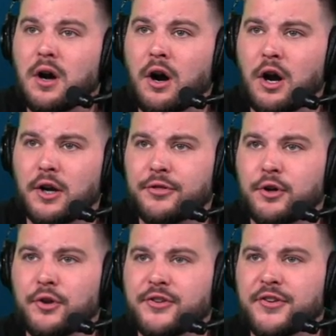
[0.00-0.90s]
Hart
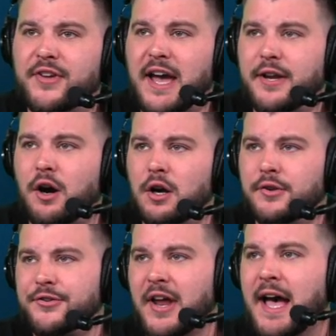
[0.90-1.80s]
throws it inside to
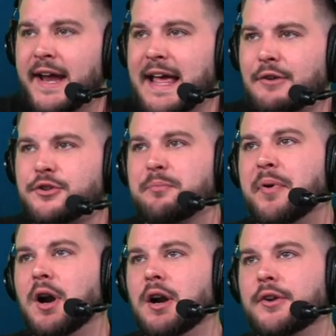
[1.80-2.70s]
Hartenstein. Out to
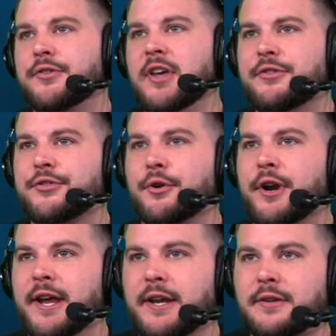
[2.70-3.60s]
Burks. His
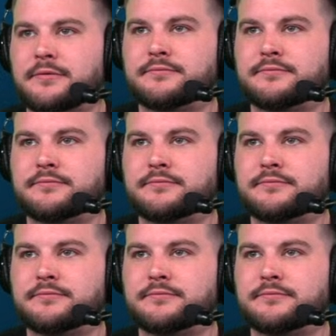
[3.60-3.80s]
three.